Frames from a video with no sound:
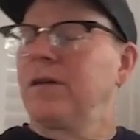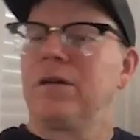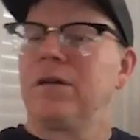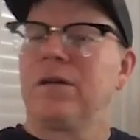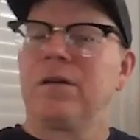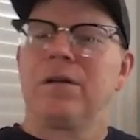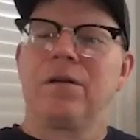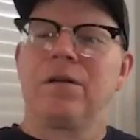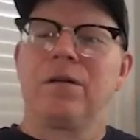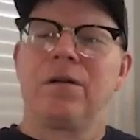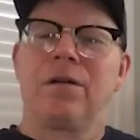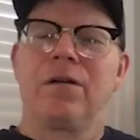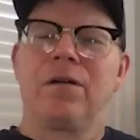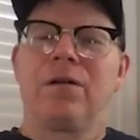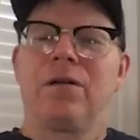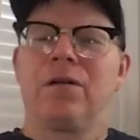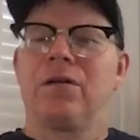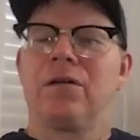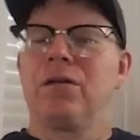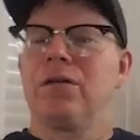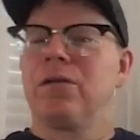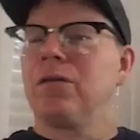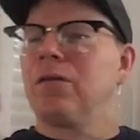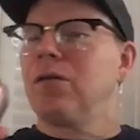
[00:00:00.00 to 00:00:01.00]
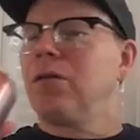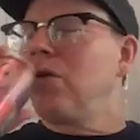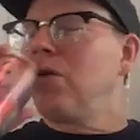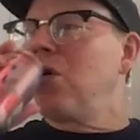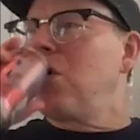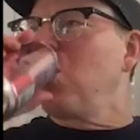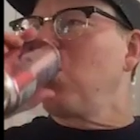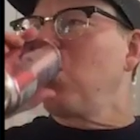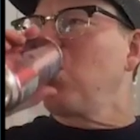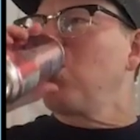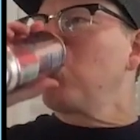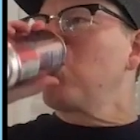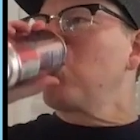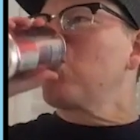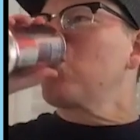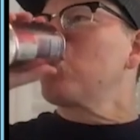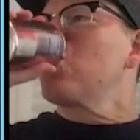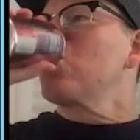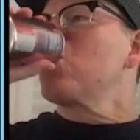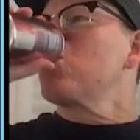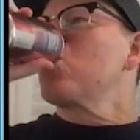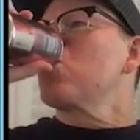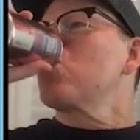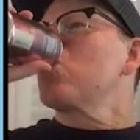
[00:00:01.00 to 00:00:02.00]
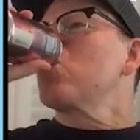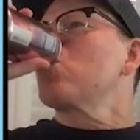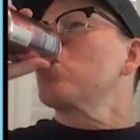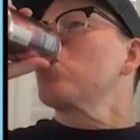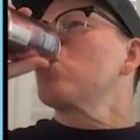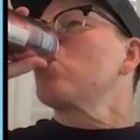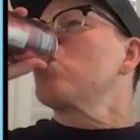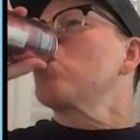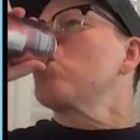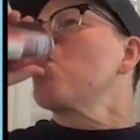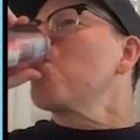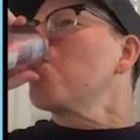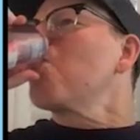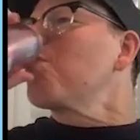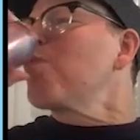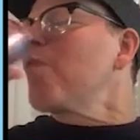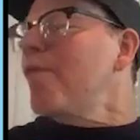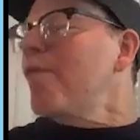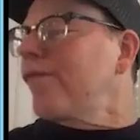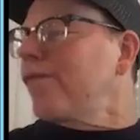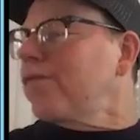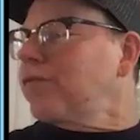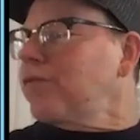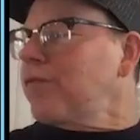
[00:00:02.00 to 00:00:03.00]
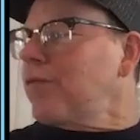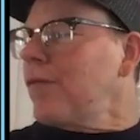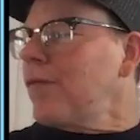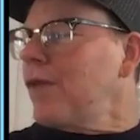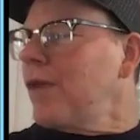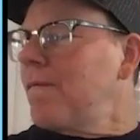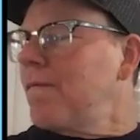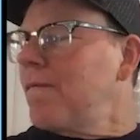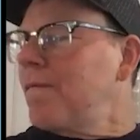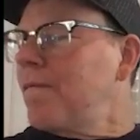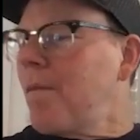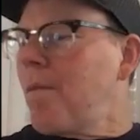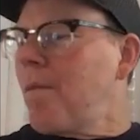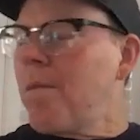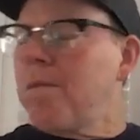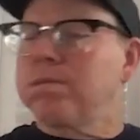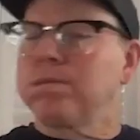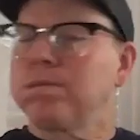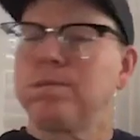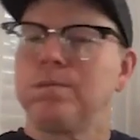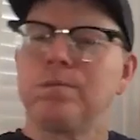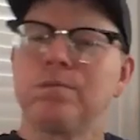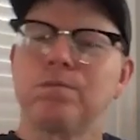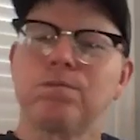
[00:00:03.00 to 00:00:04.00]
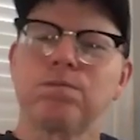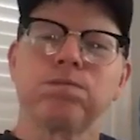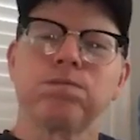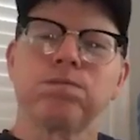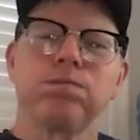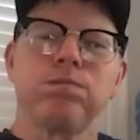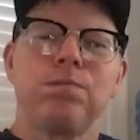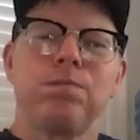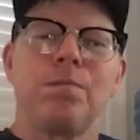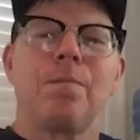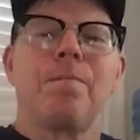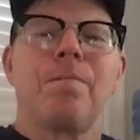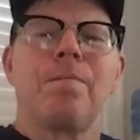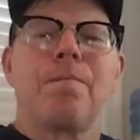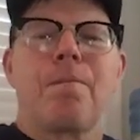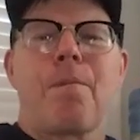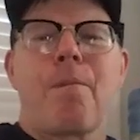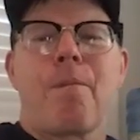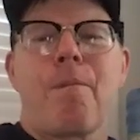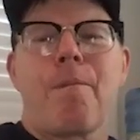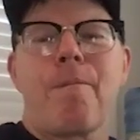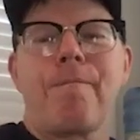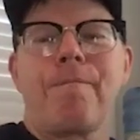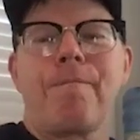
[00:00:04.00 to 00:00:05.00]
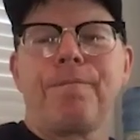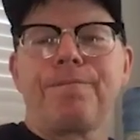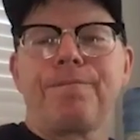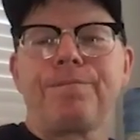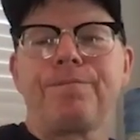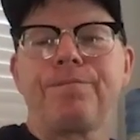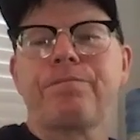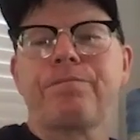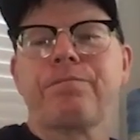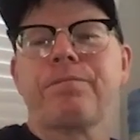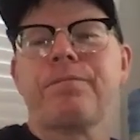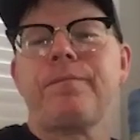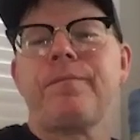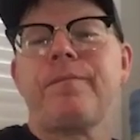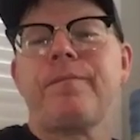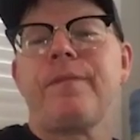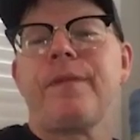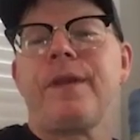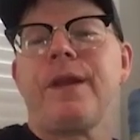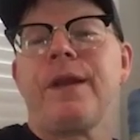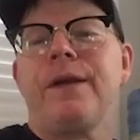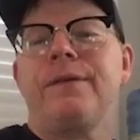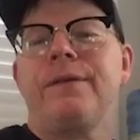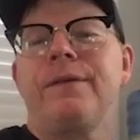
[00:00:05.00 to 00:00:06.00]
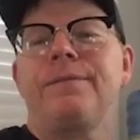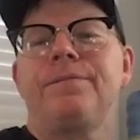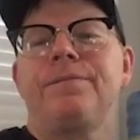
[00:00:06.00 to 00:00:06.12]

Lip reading: [no speech]